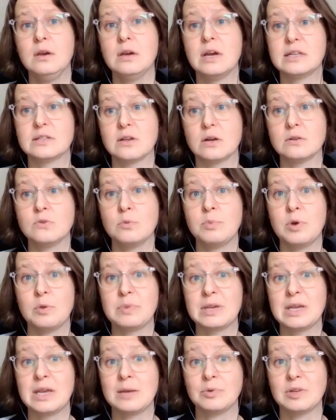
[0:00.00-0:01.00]
It's also about
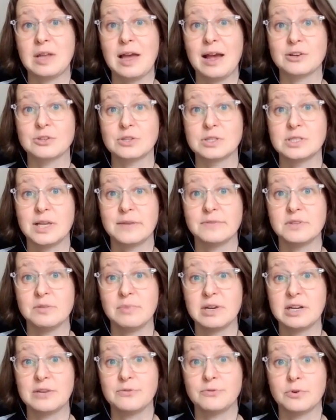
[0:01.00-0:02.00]
being able to actually save some
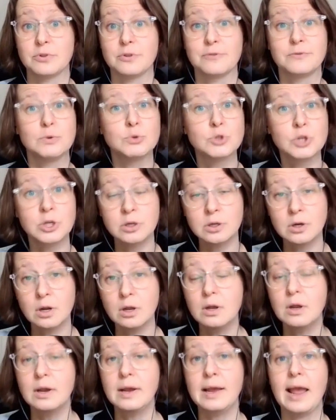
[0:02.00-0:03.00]
money for the future.
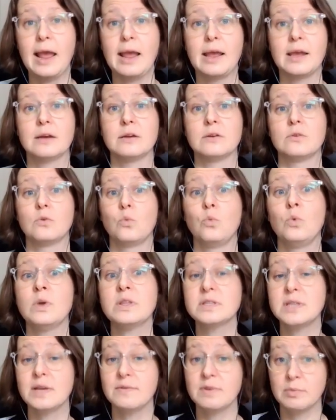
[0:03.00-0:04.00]
And
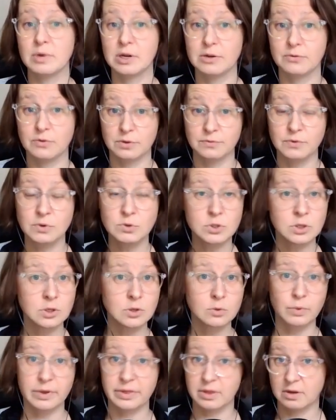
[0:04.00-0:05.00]
with saving money for the
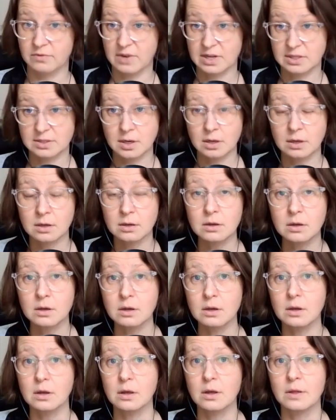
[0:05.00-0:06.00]
future, with investing,
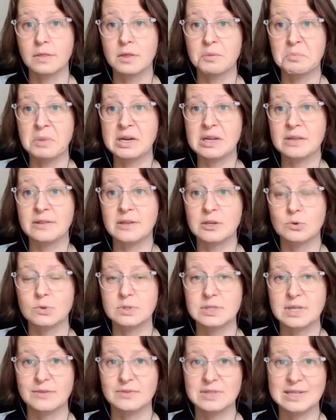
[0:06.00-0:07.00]
the money that you
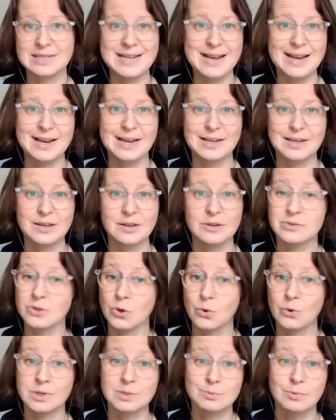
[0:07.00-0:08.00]
save today is
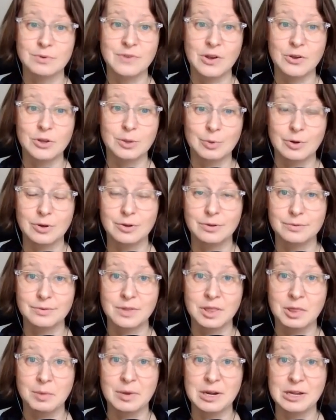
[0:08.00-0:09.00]
always more valuable
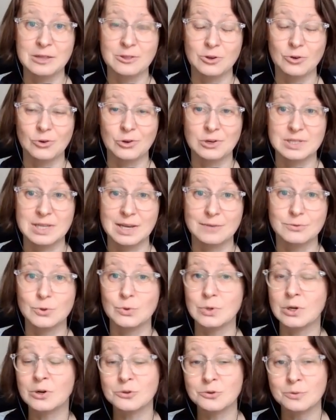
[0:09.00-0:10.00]
than the money that you're going to save
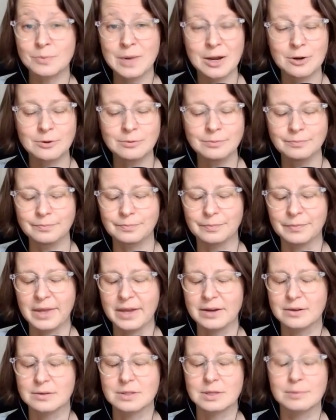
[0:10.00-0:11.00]
2 years from now.
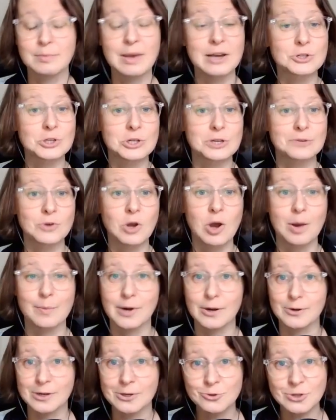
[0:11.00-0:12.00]
That is the magic of
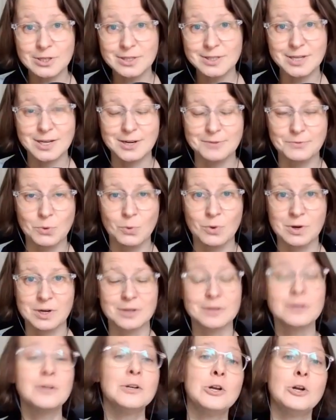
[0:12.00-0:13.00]
compound interest. And if you want
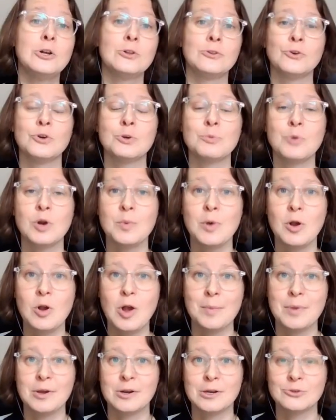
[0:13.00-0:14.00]
to learn more about
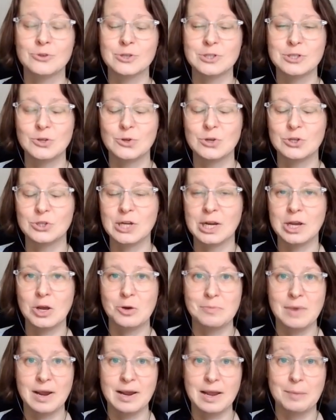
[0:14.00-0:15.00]
compound interest, you can check
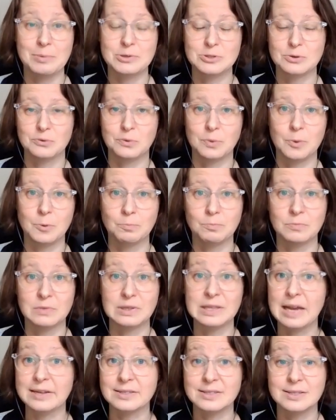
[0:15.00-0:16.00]
out my episode from
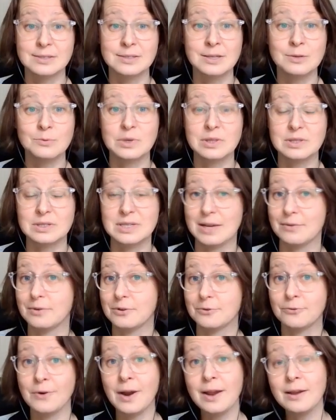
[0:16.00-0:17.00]
last season with
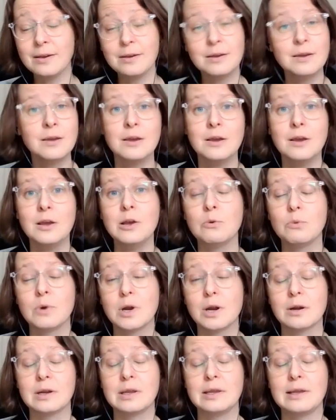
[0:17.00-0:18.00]
David Frank,
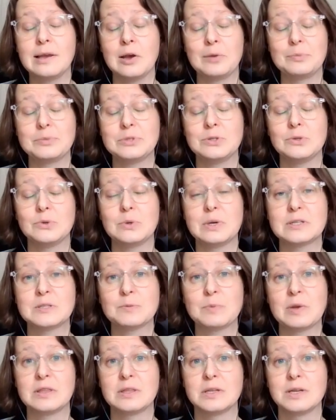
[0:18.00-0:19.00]
where he helped to
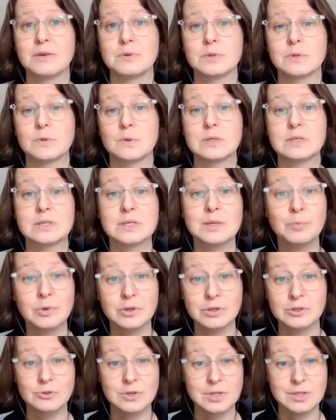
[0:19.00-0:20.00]
explain the difference between
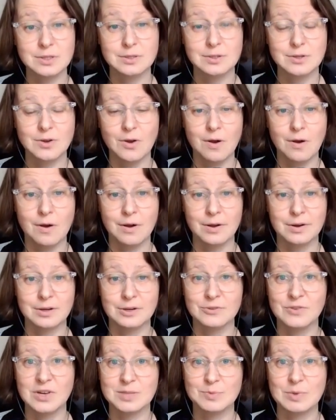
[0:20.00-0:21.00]
simple interest on
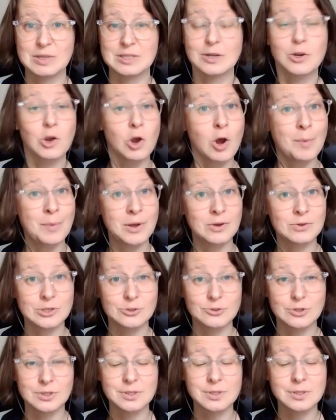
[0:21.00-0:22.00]
investments and compound
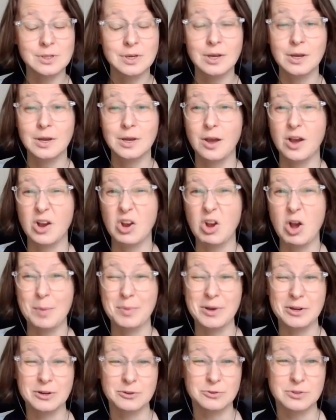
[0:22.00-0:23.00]
interest.
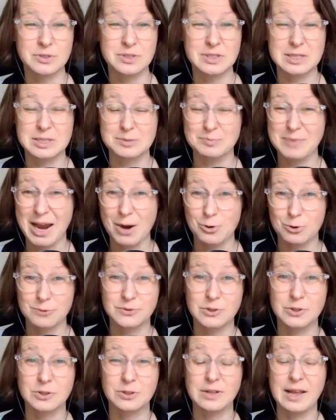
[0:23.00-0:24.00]
Compound interest is
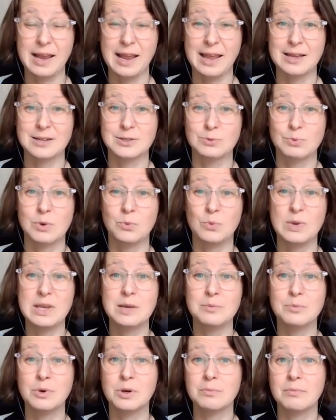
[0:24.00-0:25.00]
powerful. And when we
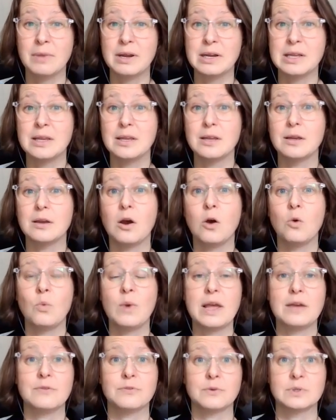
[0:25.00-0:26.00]
can put money
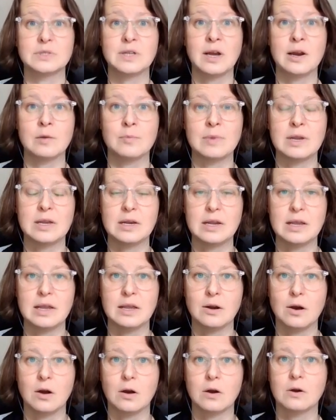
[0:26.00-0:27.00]
away for retirement
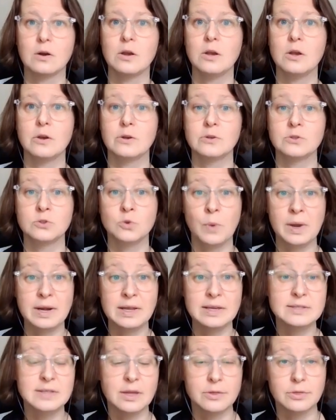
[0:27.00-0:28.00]
in our
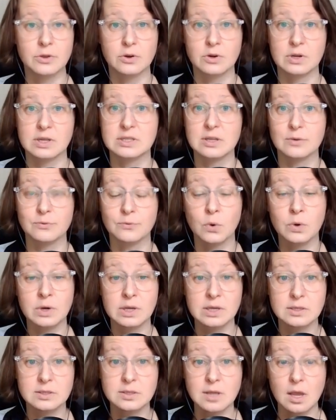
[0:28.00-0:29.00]
20s and 30s and
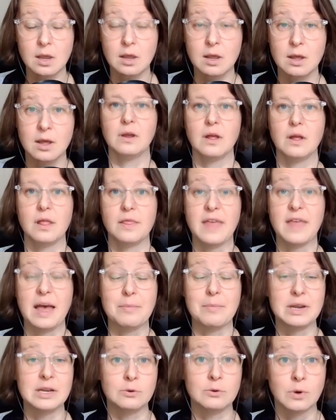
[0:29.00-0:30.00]
40s,
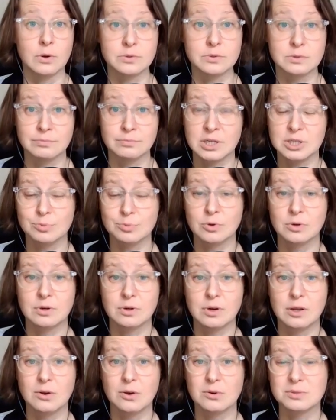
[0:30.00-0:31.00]
that money grows much more
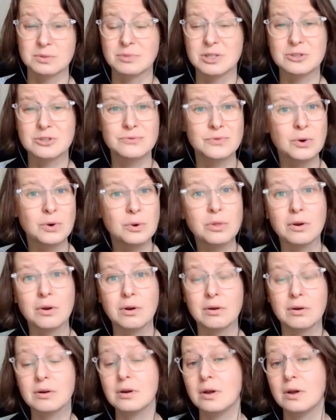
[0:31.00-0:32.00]
and goes much
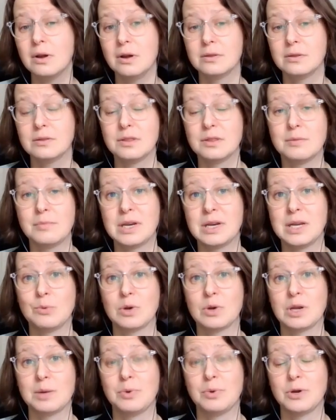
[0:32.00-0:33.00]
further than the money
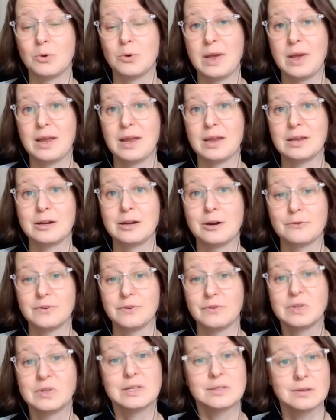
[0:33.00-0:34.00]
we're going to put away in our
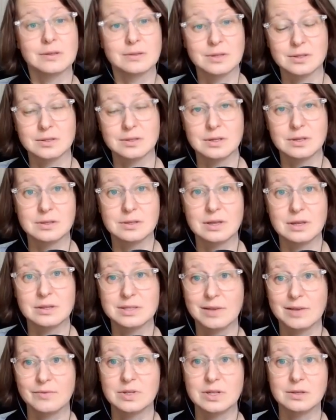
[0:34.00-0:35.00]
50s and 60s and
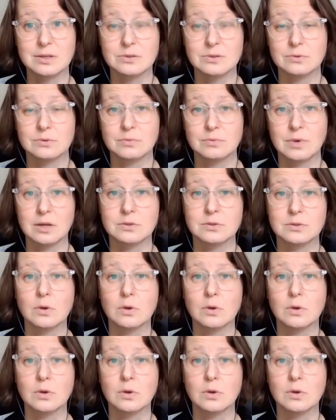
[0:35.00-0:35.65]
70s, right?